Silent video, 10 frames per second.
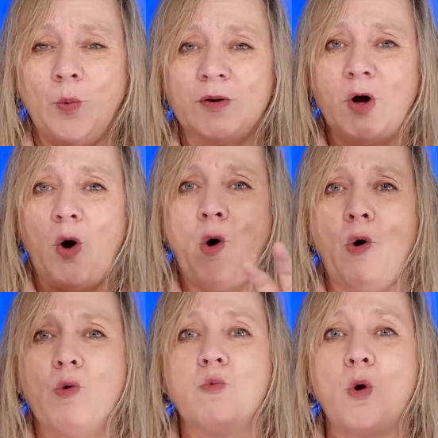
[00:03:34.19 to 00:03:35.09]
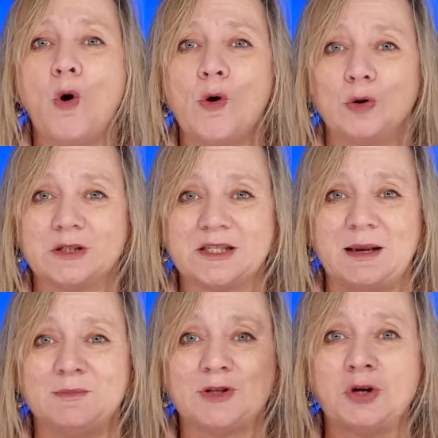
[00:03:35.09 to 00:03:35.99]
when the whole world
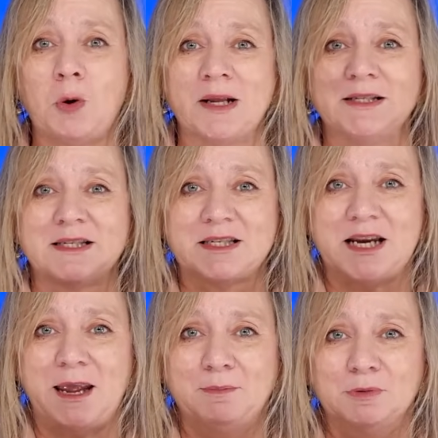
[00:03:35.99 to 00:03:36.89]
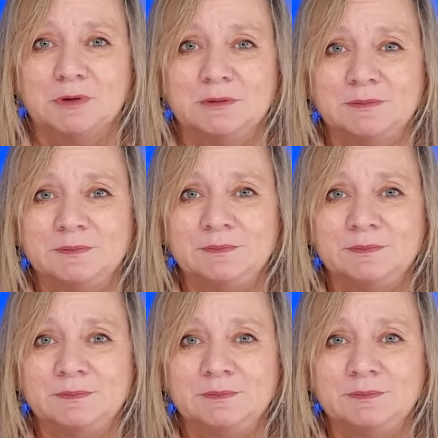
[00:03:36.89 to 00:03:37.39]
seems so unstable.